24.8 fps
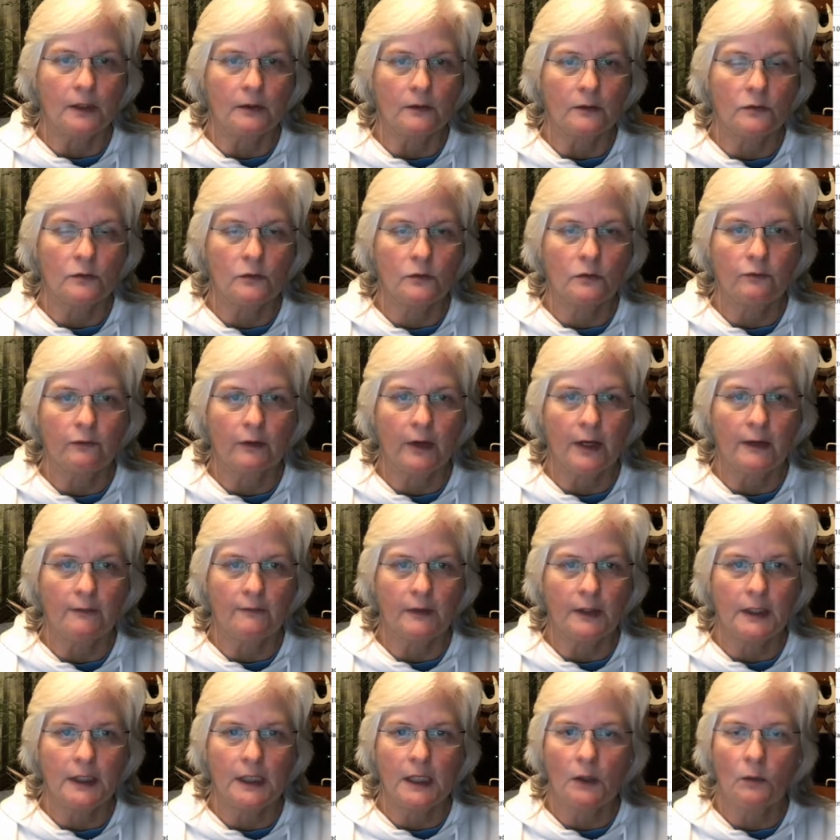Google
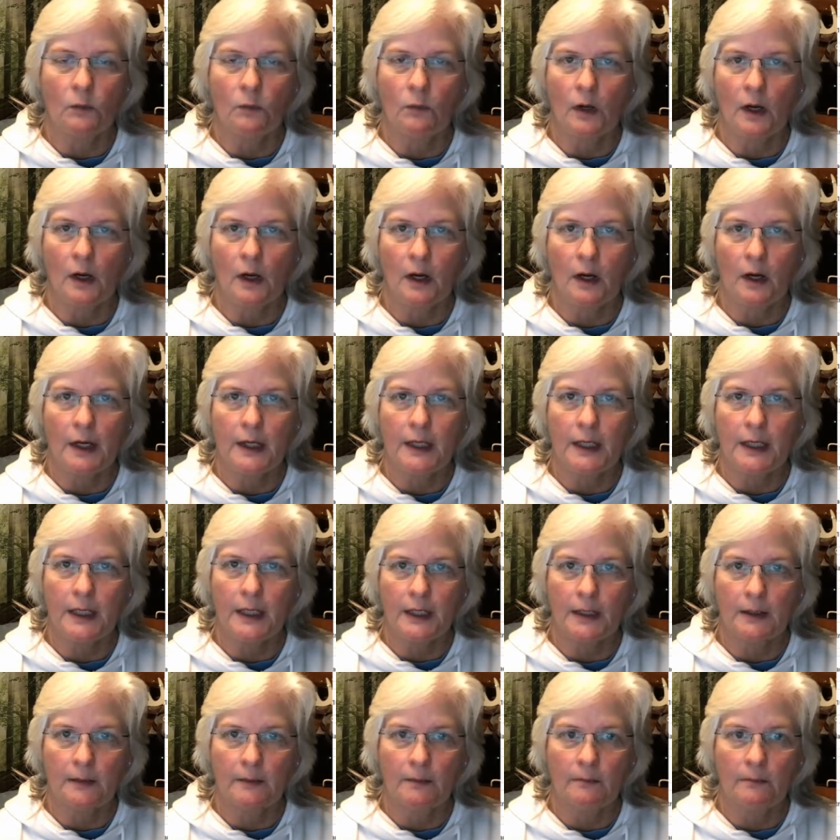Drive, and
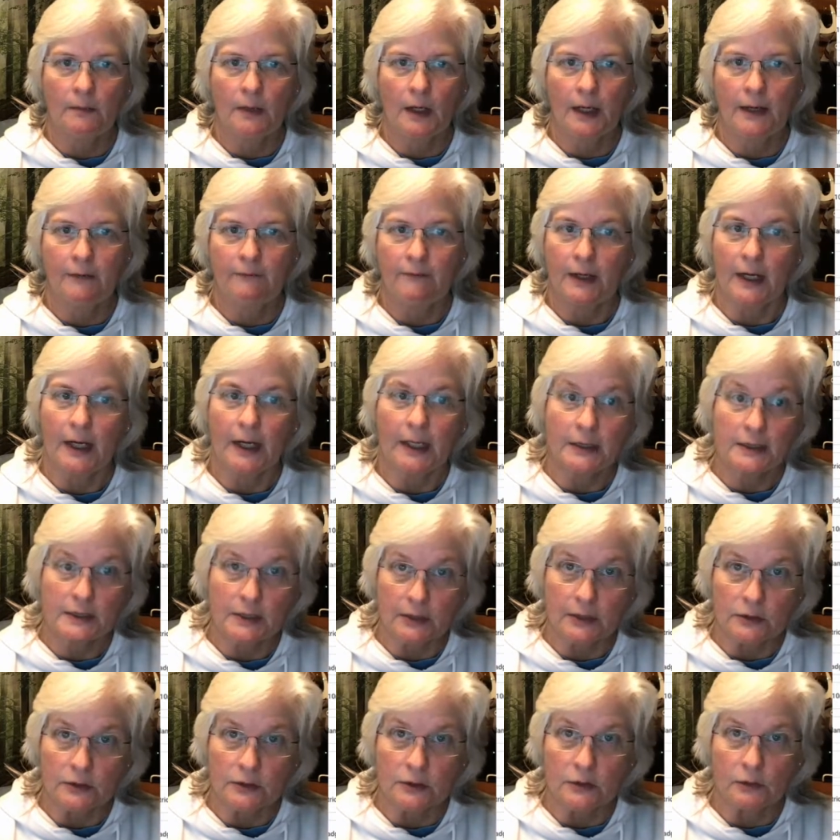I have
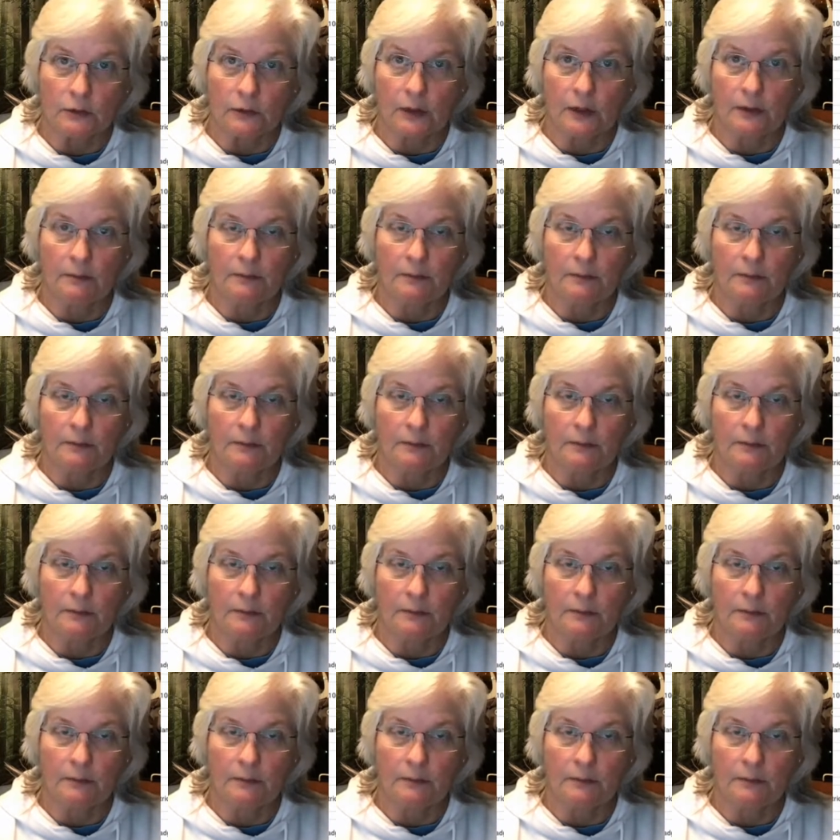access to it.